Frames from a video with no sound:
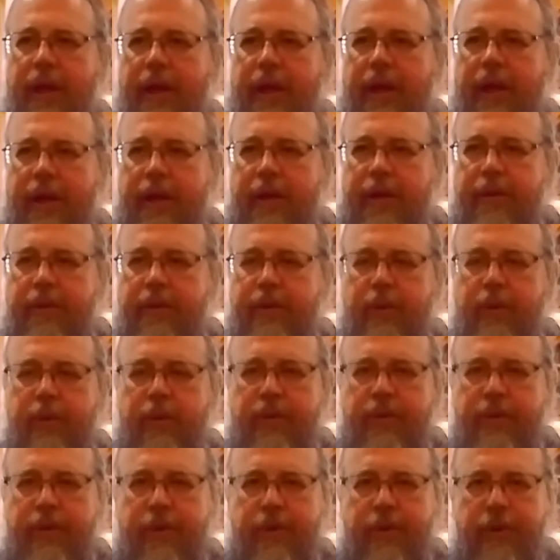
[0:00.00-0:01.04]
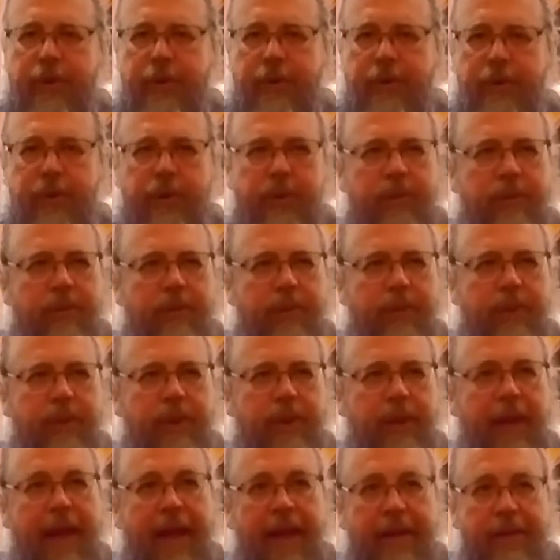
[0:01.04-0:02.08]
And of course, the, German, the
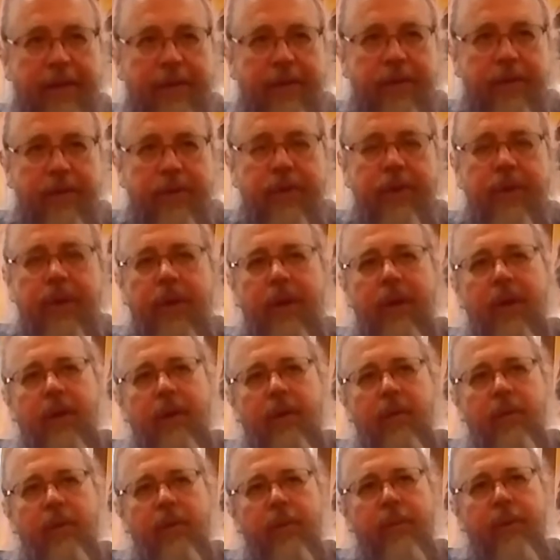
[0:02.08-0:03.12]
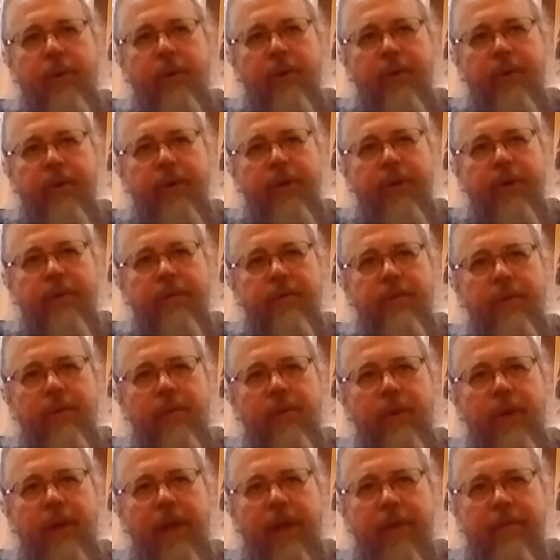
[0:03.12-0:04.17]
Latins were pushing
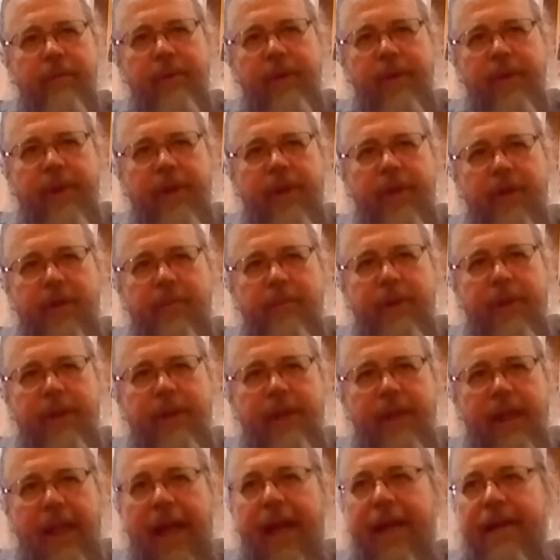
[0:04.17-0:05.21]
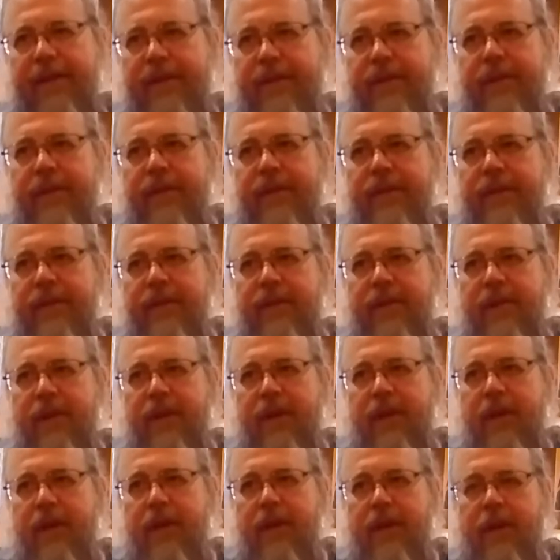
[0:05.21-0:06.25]
for everything to be in Latin
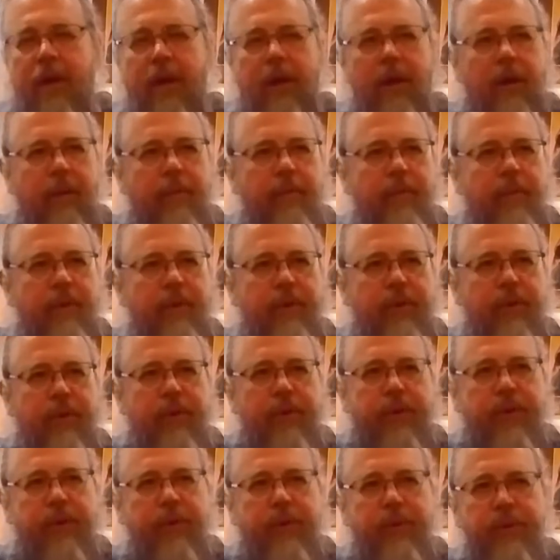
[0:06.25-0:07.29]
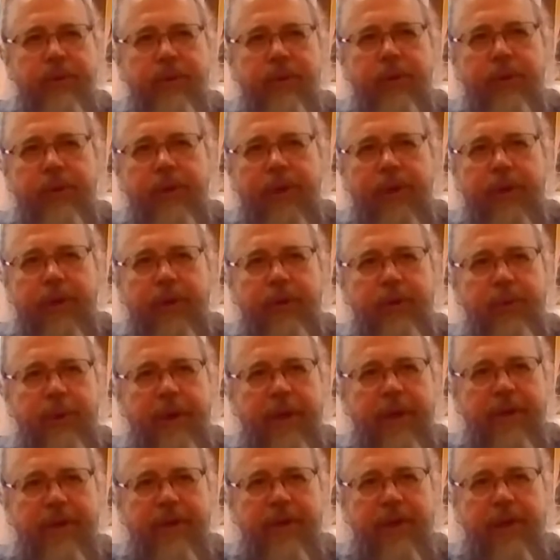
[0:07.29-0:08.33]
um, so that there was no need to
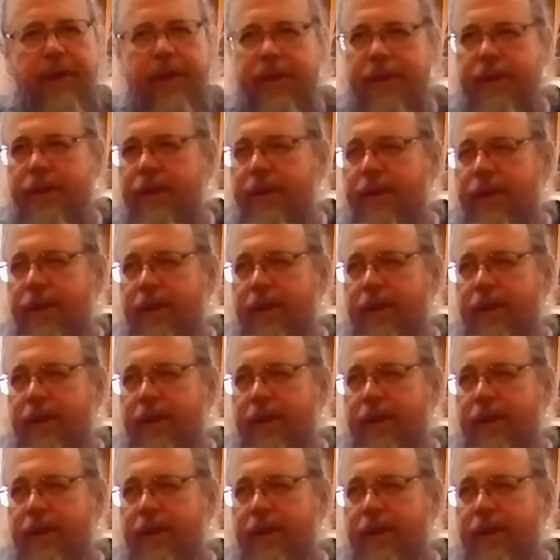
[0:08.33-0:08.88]
translate